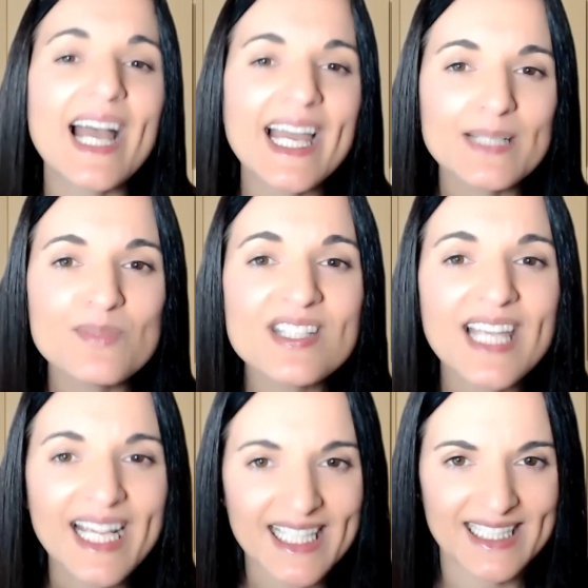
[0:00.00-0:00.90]
Aim to
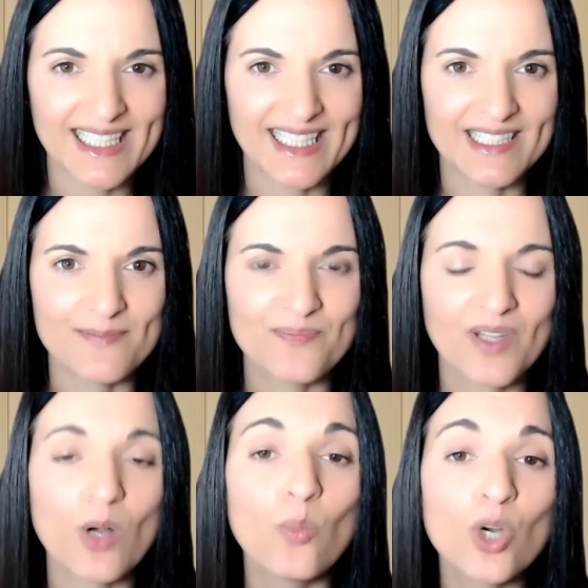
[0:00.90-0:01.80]
get clear
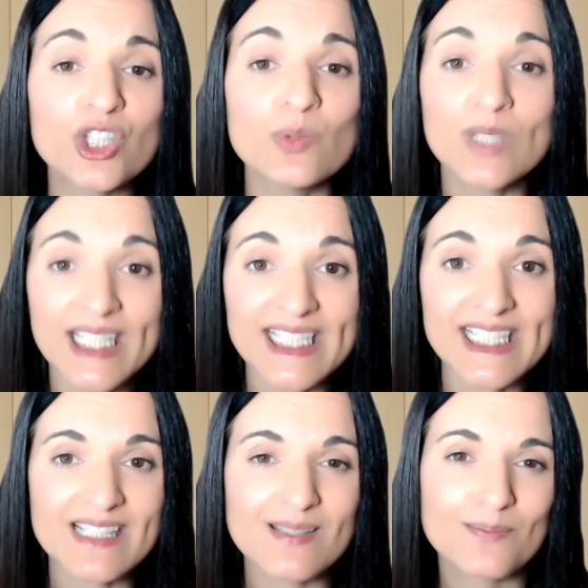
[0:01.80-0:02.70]
on what you
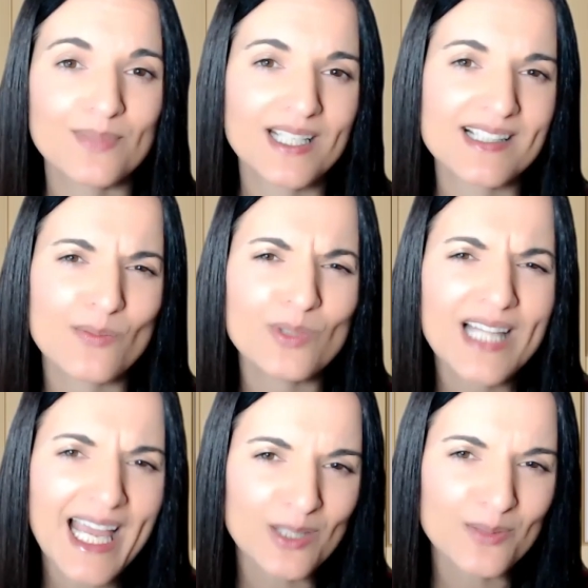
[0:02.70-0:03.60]
need because it will
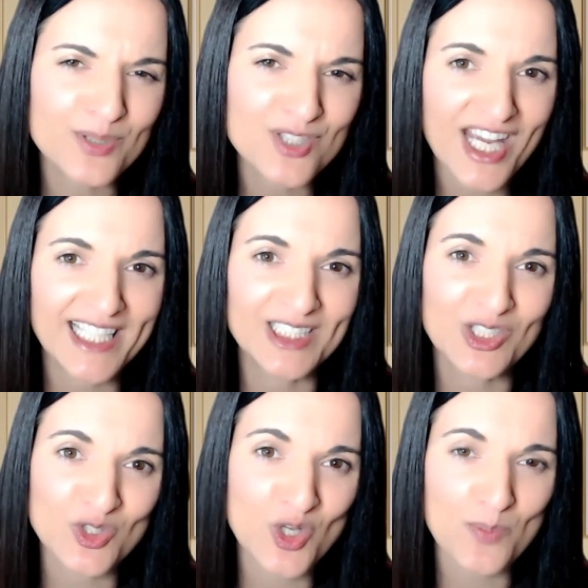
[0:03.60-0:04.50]
help you tailor
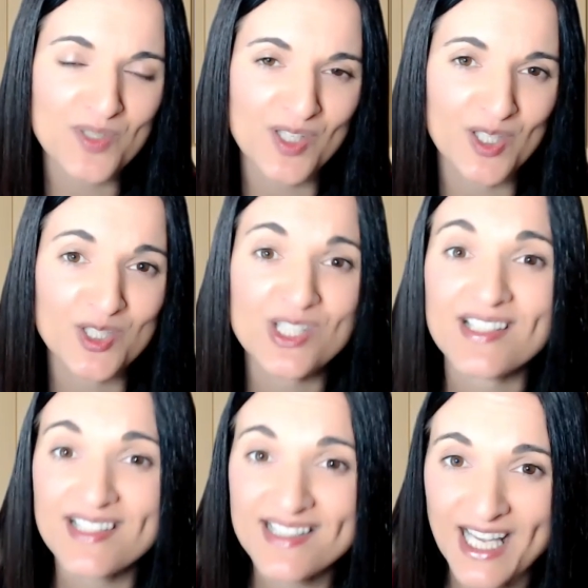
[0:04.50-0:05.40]
your job search,
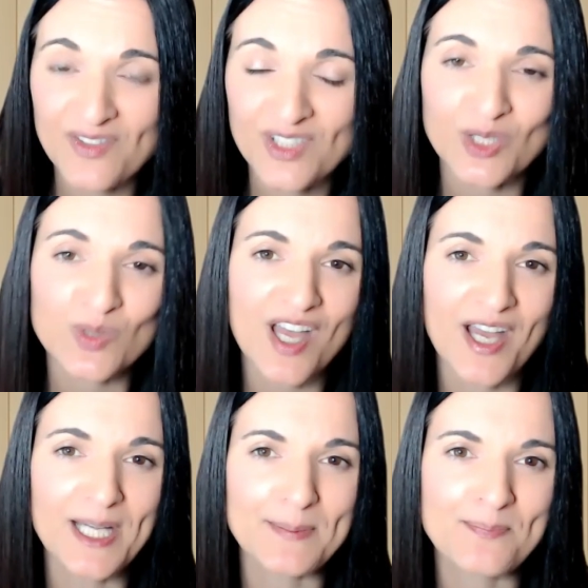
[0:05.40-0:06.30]
saving you
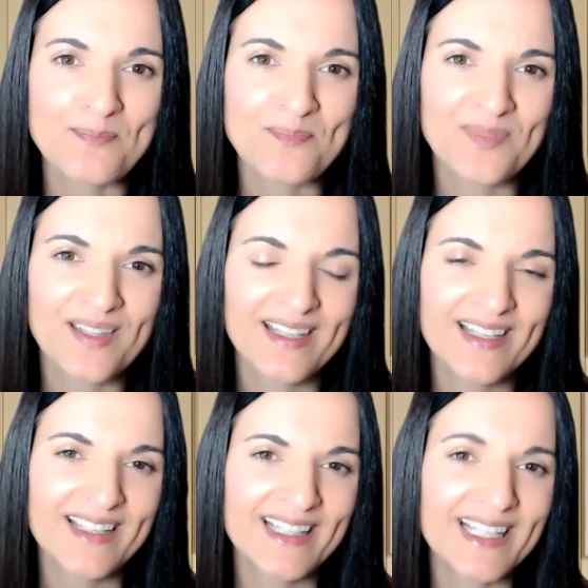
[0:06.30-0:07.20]
time.
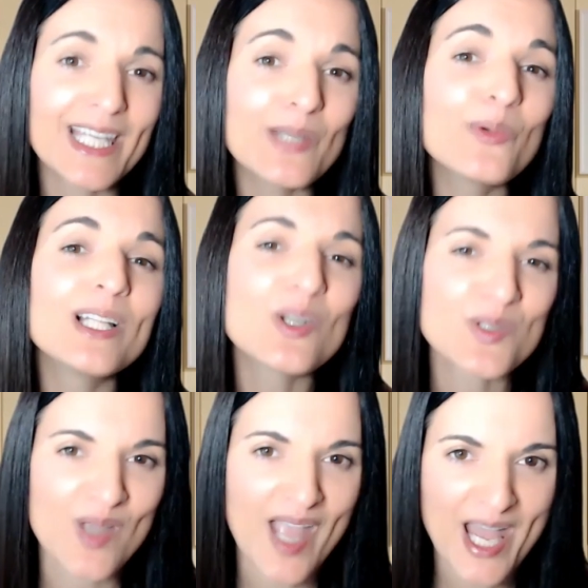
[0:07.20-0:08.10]
It will
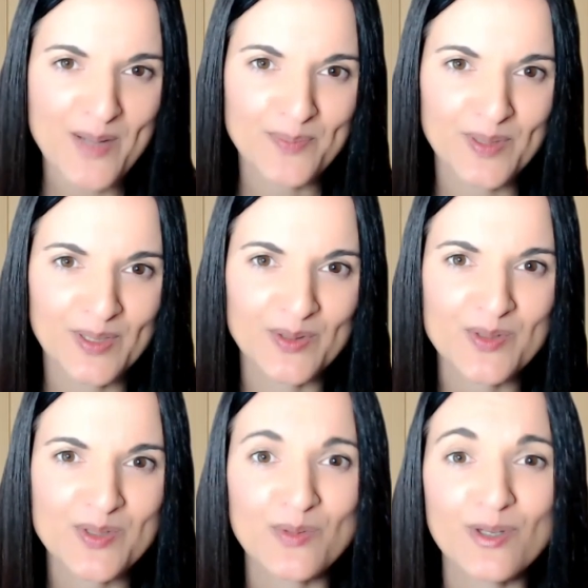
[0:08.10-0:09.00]
also help you
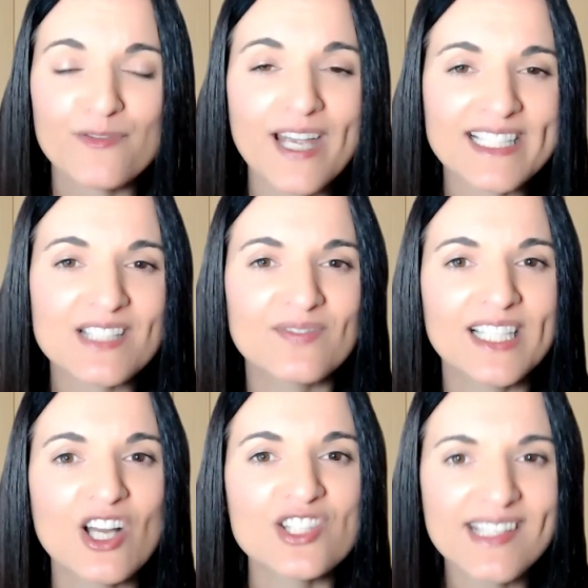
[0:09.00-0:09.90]
to effectively
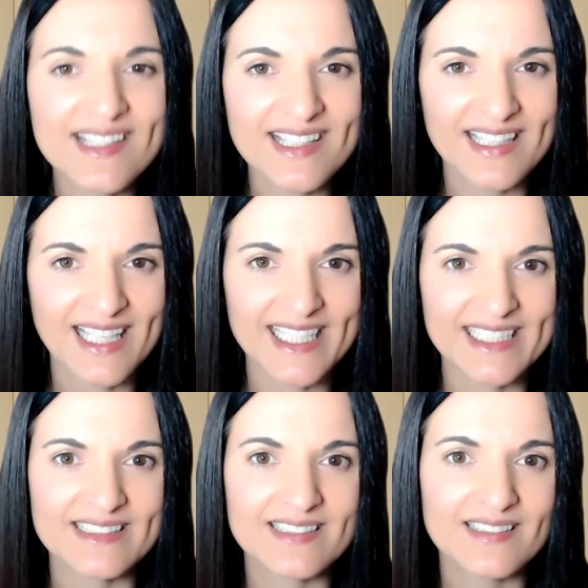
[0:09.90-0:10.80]

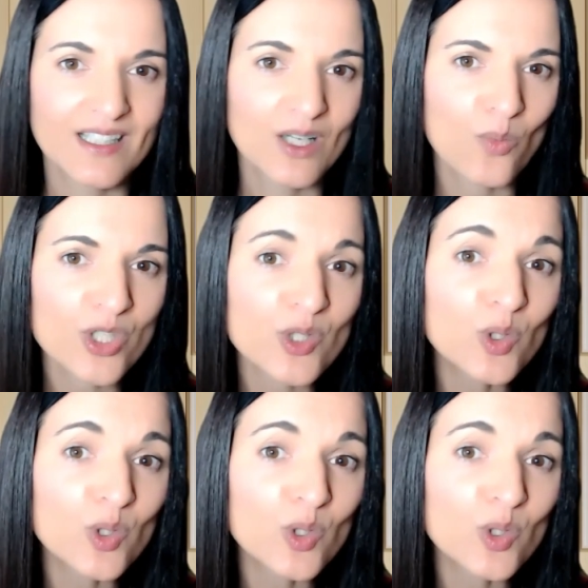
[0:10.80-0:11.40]
articulate what you're